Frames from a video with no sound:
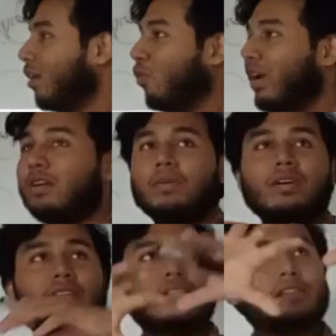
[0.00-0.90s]

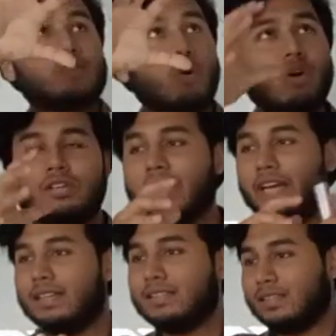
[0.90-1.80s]
whenever this
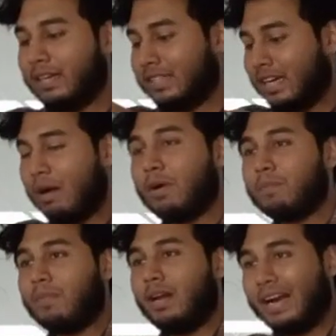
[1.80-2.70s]
coldness has come
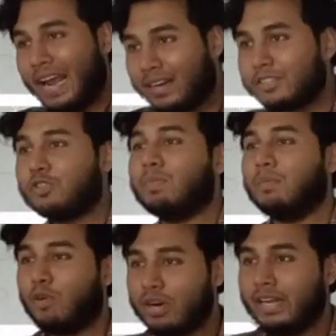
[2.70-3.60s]
up and attached to my
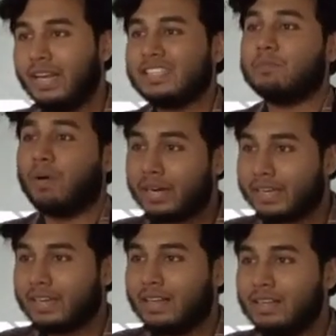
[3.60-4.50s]
body as a
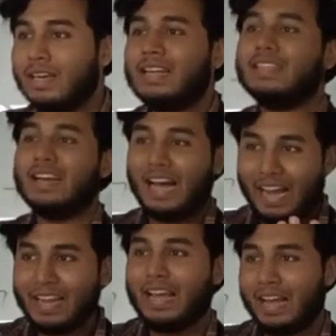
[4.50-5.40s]
particle, then
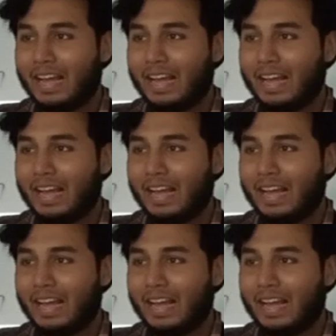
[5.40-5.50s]
I